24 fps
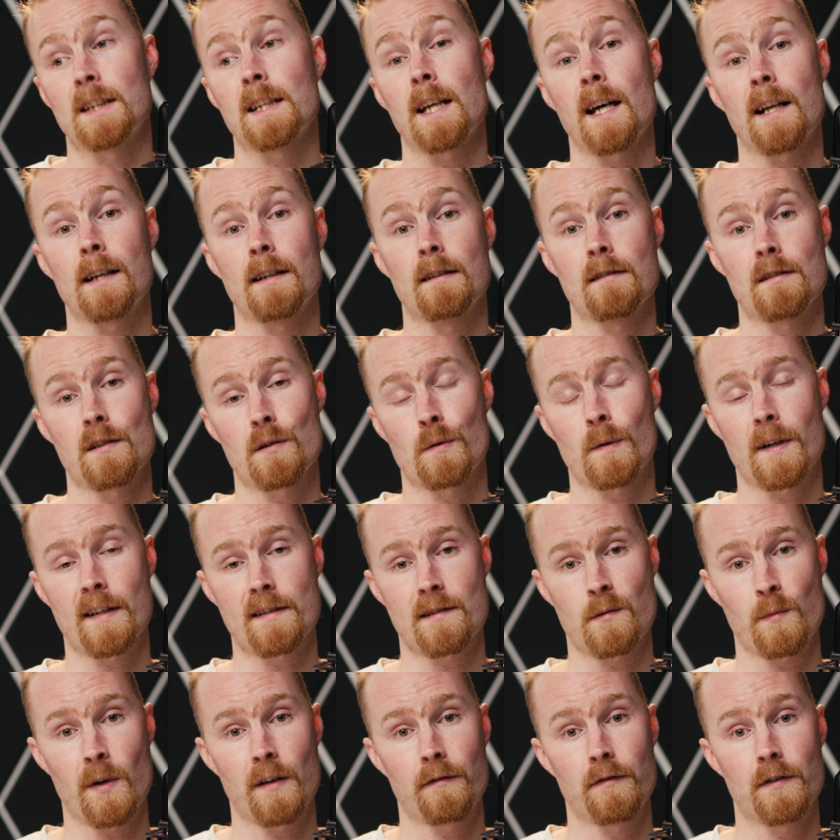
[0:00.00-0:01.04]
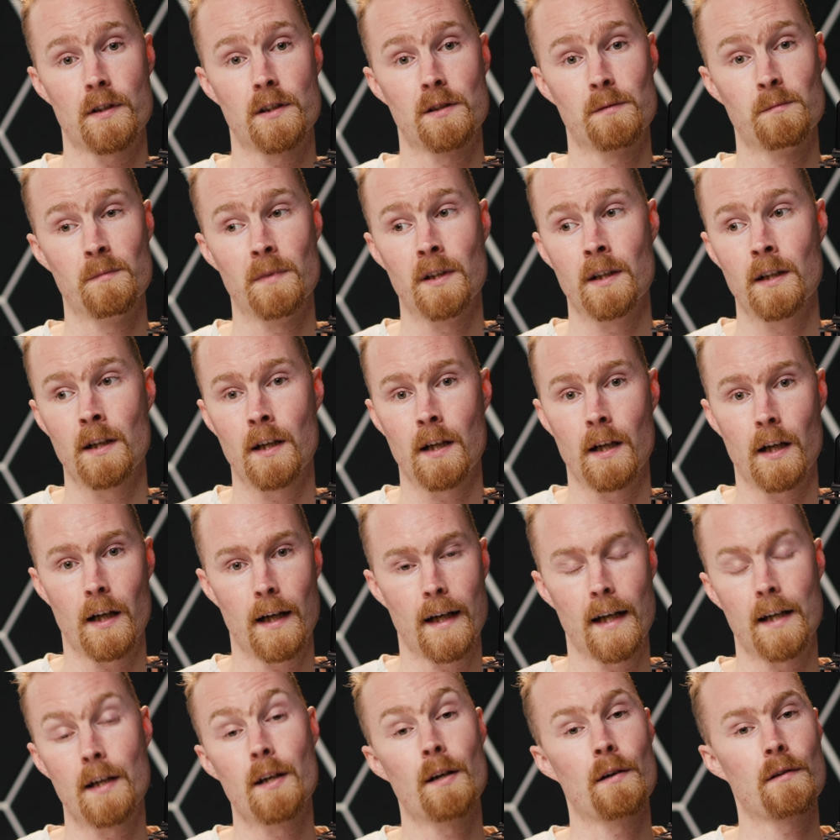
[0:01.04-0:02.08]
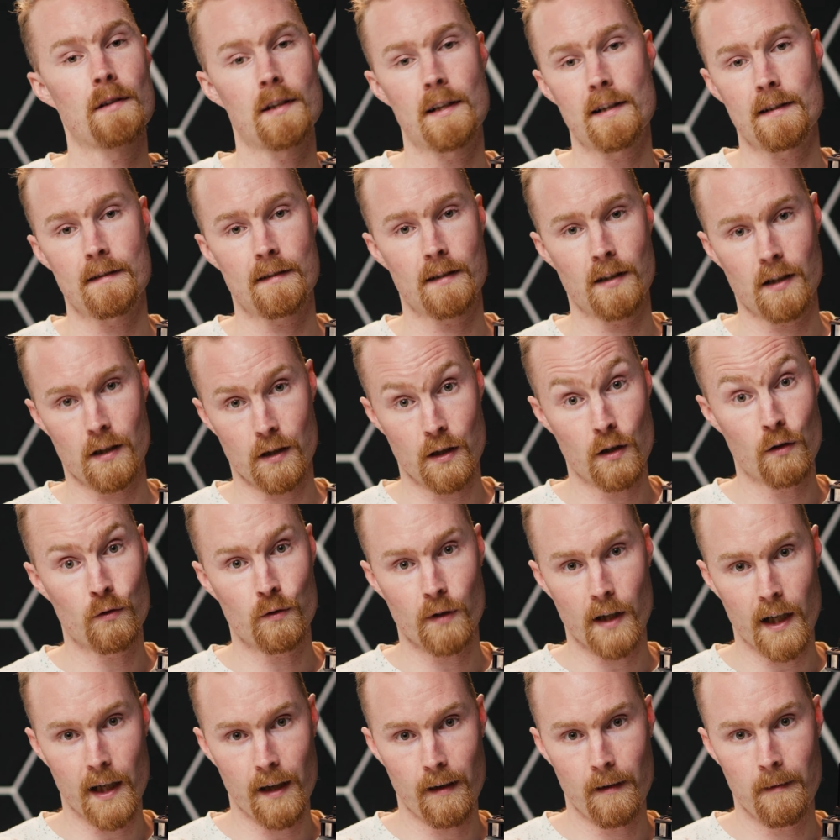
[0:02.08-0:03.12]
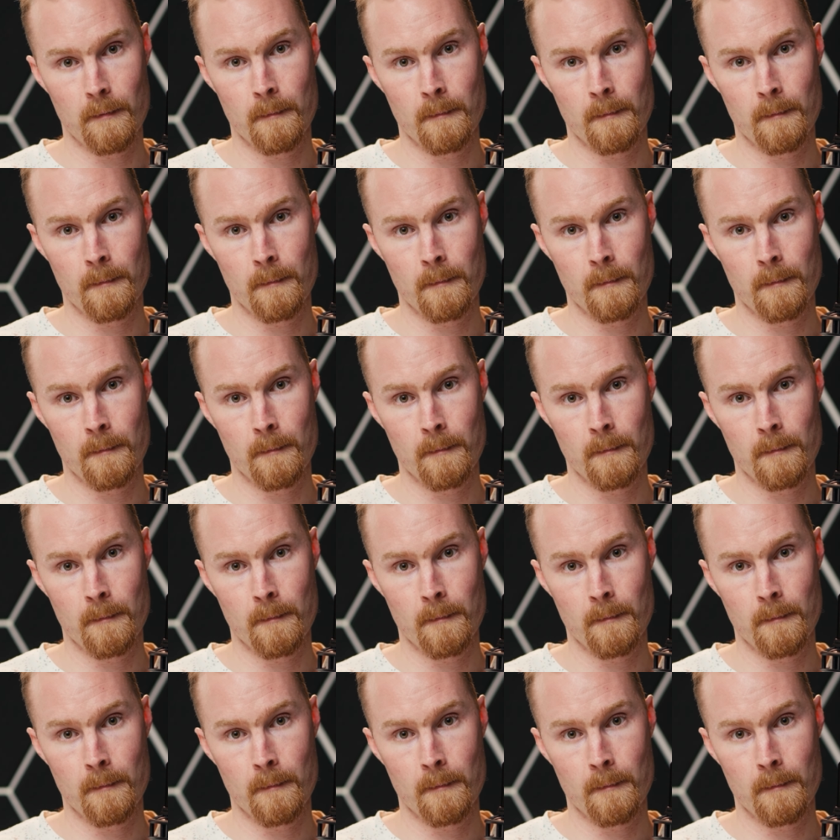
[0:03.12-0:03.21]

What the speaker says: that into the rest of my film and know that it's going to go great.